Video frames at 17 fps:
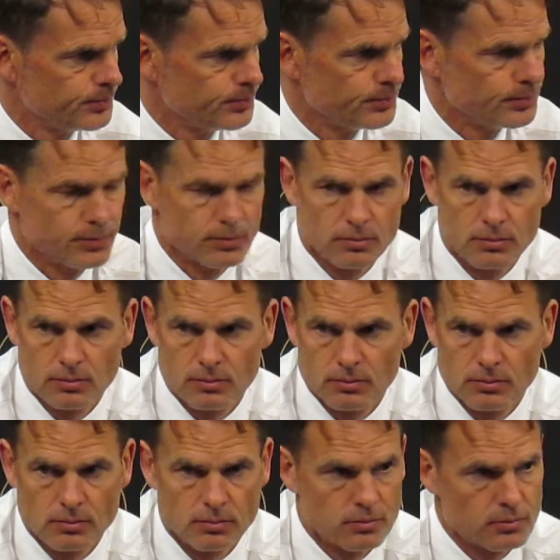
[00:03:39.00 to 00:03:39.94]
Eric and
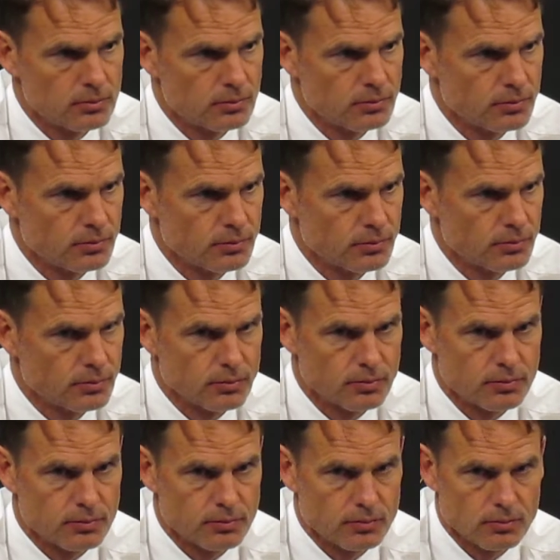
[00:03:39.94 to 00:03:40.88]
Felipe, Eric here on the
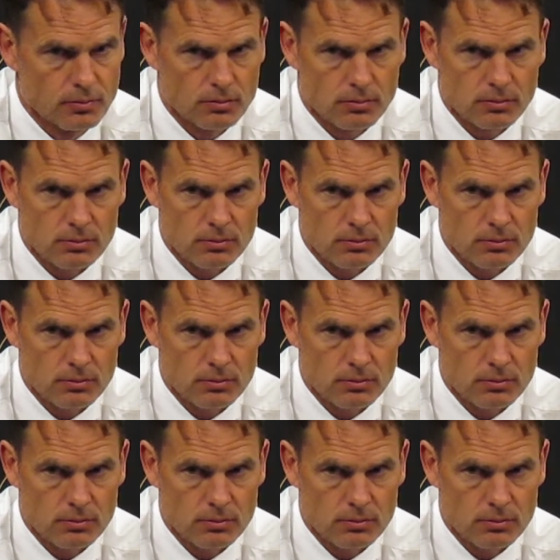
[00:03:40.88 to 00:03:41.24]
right.